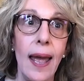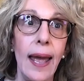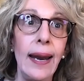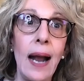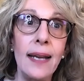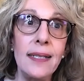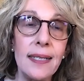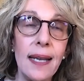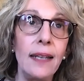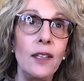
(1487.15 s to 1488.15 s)
And I
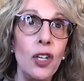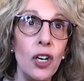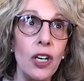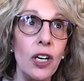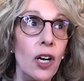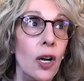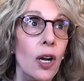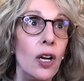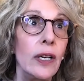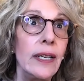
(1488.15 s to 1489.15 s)
said, look,
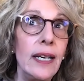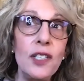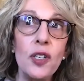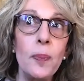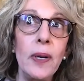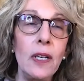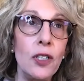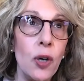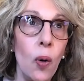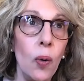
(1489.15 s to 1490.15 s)
kids are being
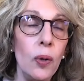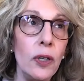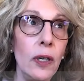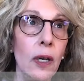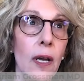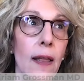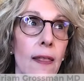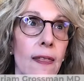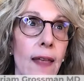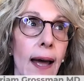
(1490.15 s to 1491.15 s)
told
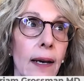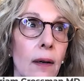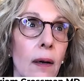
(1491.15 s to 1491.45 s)
that